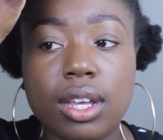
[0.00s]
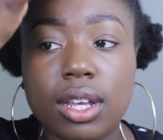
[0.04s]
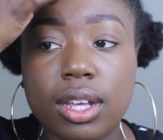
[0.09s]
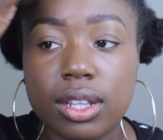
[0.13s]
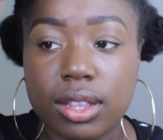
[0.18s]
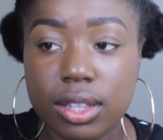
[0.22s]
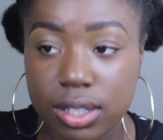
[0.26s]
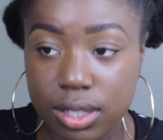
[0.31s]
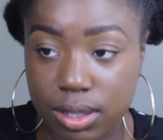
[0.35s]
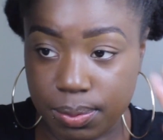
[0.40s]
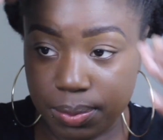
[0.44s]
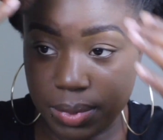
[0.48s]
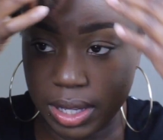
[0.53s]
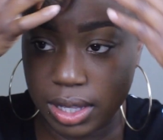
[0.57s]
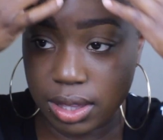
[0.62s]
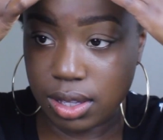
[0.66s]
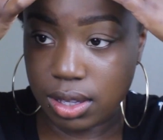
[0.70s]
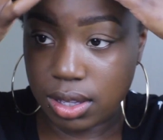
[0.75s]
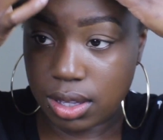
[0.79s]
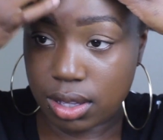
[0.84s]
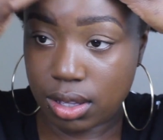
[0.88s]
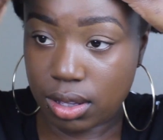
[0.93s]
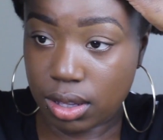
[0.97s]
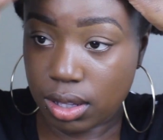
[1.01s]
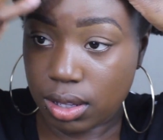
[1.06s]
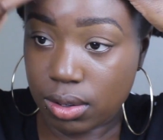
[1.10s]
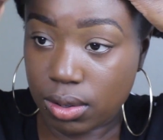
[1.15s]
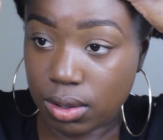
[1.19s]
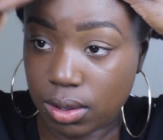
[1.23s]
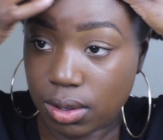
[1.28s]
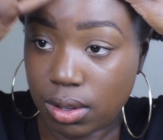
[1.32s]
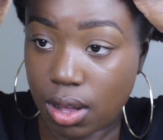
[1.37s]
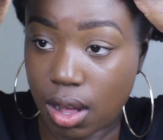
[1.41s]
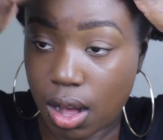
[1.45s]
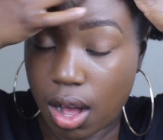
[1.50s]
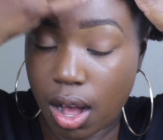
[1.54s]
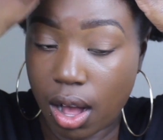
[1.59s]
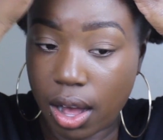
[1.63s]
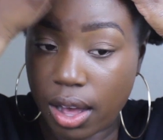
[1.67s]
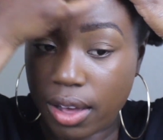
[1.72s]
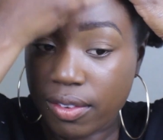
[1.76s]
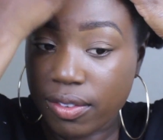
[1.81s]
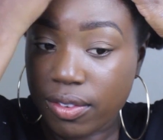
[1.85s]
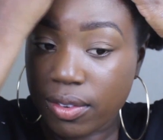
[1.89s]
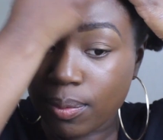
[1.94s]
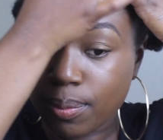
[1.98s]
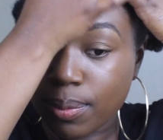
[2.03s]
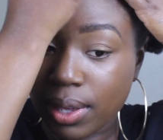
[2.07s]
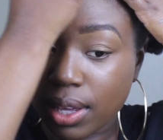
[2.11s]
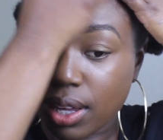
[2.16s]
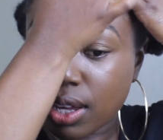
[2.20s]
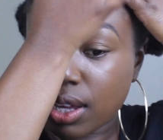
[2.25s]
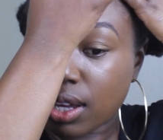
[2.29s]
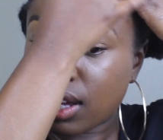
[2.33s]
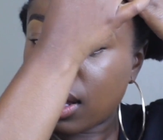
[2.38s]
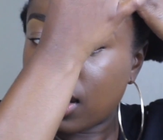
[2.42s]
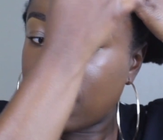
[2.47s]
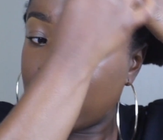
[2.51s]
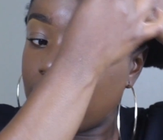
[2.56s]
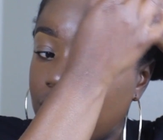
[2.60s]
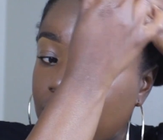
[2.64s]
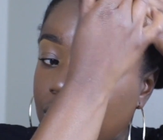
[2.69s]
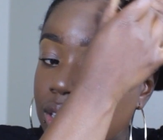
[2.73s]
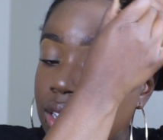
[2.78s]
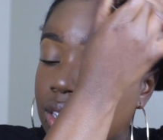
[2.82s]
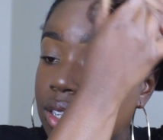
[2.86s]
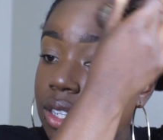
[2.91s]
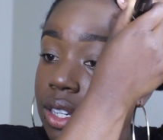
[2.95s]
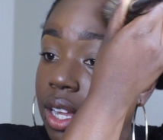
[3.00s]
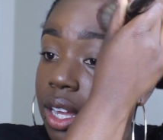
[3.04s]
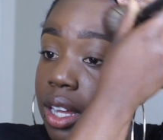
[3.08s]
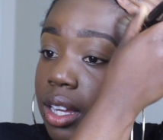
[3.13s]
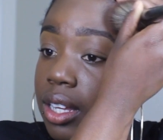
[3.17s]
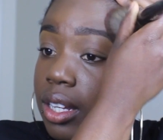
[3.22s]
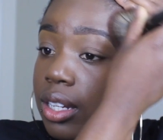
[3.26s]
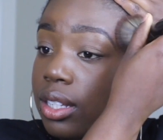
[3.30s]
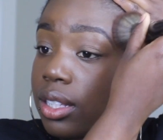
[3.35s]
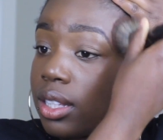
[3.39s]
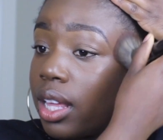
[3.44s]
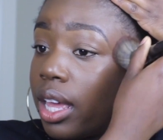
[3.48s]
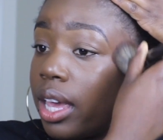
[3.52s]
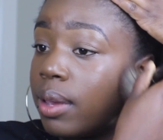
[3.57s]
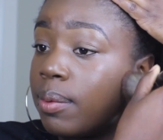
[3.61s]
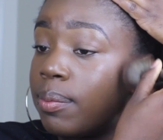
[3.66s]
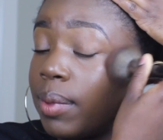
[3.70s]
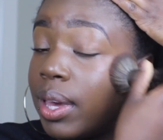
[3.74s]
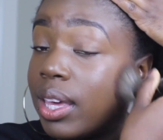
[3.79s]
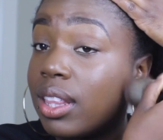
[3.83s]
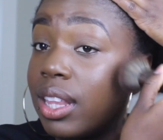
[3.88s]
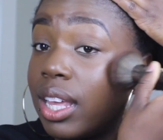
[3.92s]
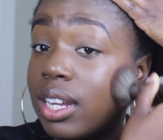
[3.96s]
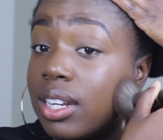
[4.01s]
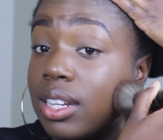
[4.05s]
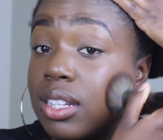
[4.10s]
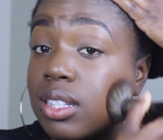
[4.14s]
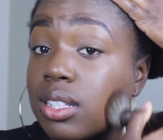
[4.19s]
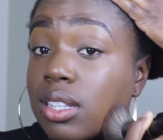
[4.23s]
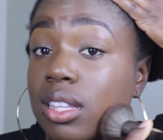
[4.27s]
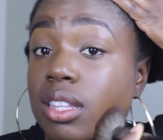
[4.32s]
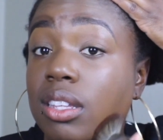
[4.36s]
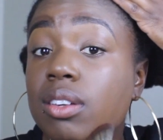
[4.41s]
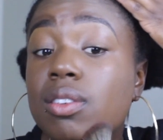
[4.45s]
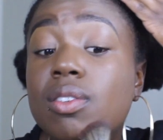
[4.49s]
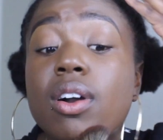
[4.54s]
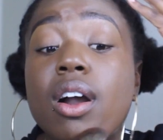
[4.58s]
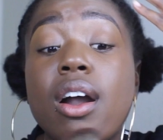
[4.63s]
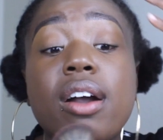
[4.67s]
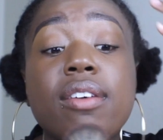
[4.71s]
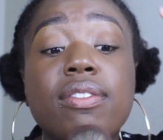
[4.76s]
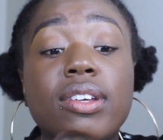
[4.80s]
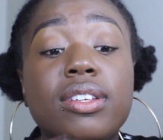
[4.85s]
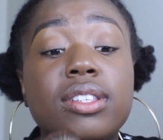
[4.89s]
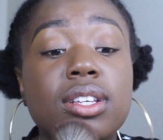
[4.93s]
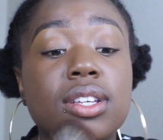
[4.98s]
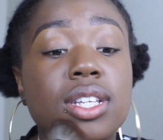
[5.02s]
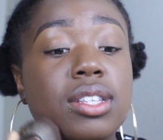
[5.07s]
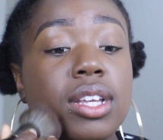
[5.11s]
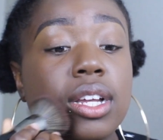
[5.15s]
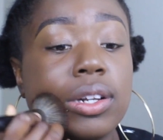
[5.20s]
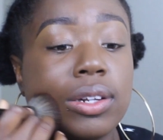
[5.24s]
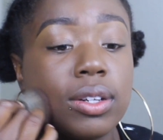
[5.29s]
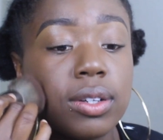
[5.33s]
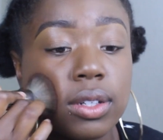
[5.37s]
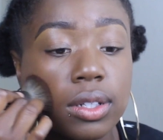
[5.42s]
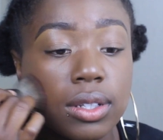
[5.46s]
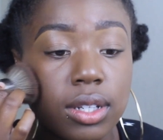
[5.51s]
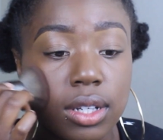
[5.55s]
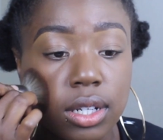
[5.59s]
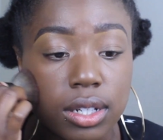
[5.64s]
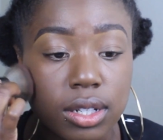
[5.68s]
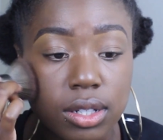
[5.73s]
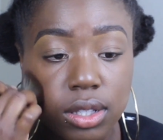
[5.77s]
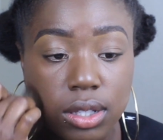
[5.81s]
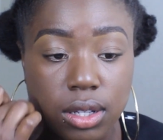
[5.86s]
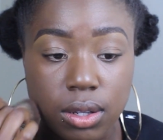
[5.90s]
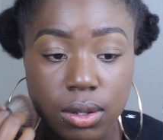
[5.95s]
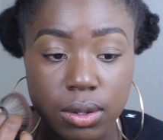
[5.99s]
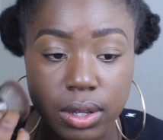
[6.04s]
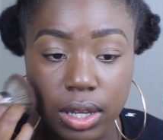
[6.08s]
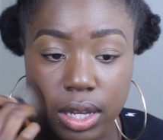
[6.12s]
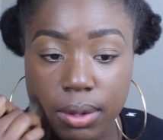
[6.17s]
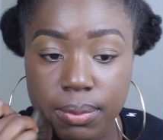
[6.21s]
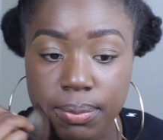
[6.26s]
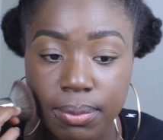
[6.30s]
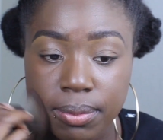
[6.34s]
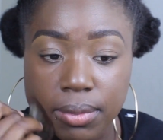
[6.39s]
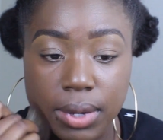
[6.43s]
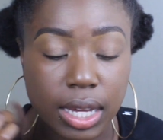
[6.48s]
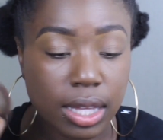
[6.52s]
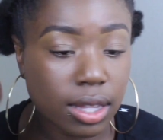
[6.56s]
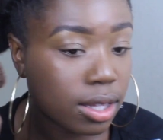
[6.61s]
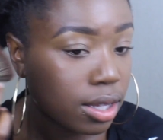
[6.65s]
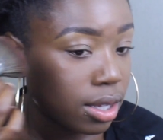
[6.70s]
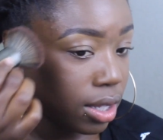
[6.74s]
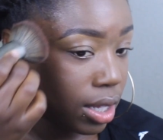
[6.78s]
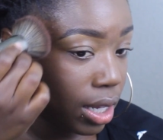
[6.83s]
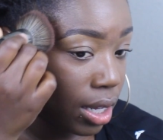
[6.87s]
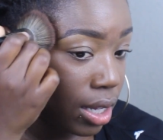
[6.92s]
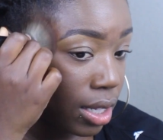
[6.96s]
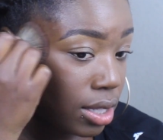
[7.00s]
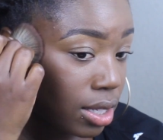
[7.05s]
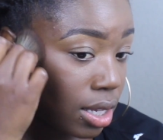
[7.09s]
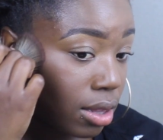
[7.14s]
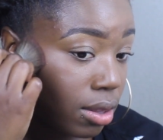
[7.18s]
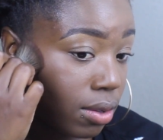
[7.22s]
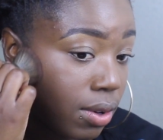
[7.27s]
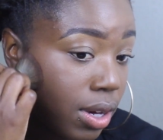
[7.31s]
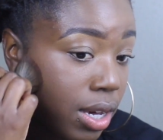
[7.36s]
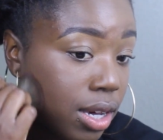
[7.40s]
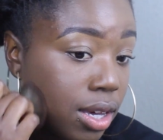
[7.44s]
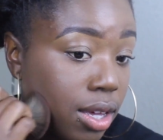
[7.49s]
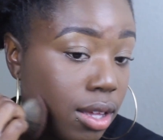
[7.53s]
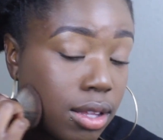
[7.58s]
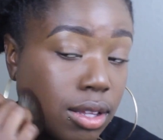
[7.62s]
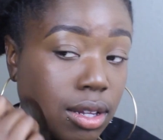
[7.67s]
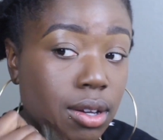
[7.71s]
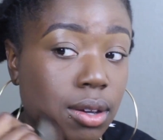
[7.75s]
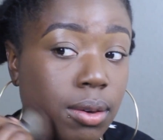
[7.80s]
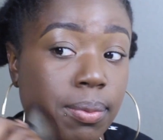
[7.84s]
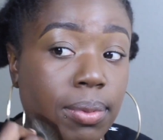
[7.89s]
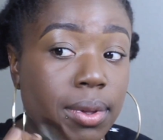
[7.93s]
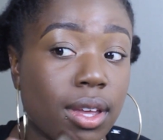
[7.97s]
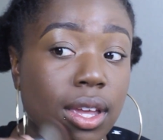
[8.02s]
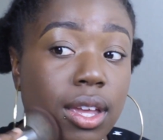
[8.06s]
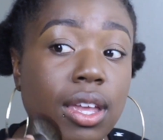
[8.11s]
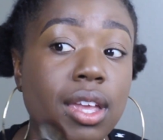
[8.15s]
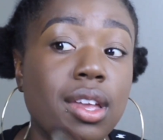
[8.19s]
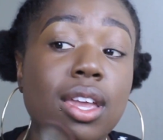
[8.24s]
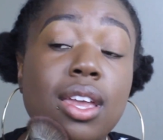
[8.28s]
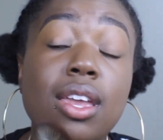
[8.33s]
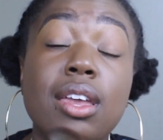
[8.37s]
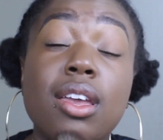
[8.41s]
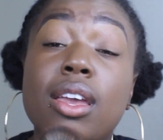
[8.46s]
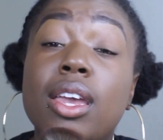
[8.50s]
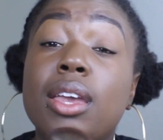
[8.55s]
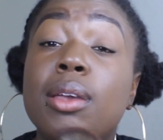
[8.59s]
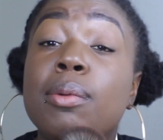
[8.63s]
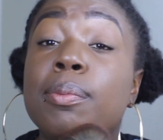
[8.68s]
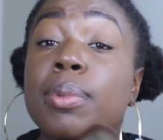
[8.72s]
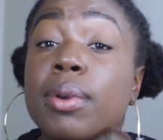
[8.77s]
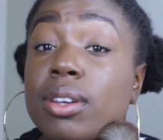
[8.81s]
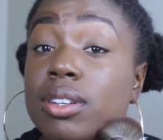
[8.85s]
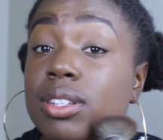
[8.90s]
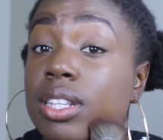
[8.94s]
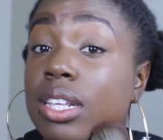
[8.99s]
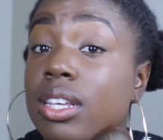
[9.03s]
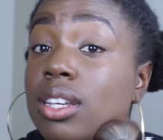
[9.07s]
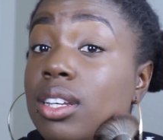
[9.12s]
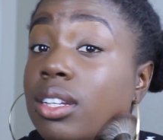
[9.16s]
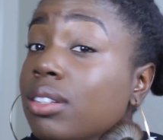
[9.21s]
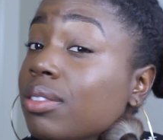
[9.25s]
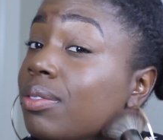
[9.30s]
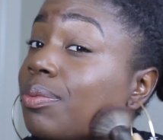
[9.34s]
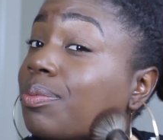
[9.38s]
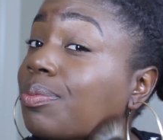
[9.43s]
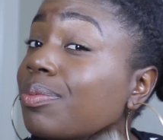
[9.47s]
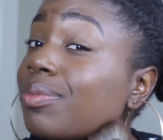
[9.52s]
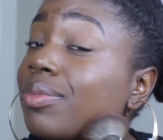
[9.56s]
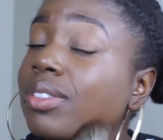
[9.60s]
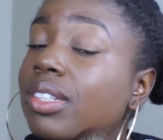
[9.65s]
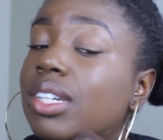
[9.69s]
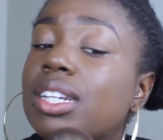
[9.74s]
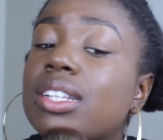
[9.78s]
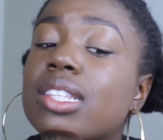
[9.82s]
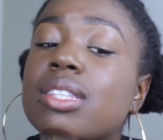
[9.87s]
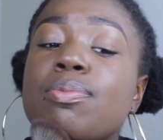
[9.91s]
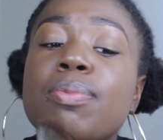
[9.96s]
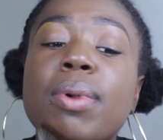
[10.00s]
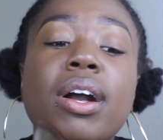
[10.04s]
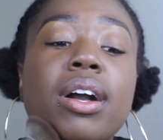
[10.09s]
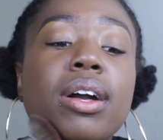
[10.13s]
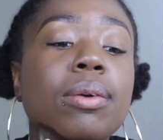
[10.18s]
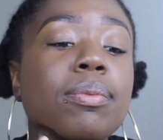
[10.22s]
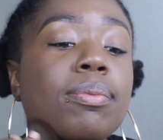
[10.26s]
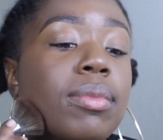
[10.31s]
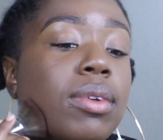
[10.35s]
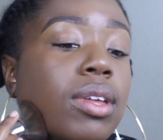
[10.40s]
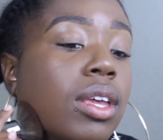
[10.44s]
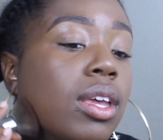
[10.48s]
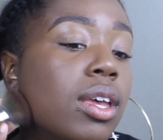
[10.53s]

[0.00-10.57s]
and this may look a little off, but I'm not gonna lie, my lighting's a little off, as I said earlier, so it may look like it's not the right color, but in person it's bomb.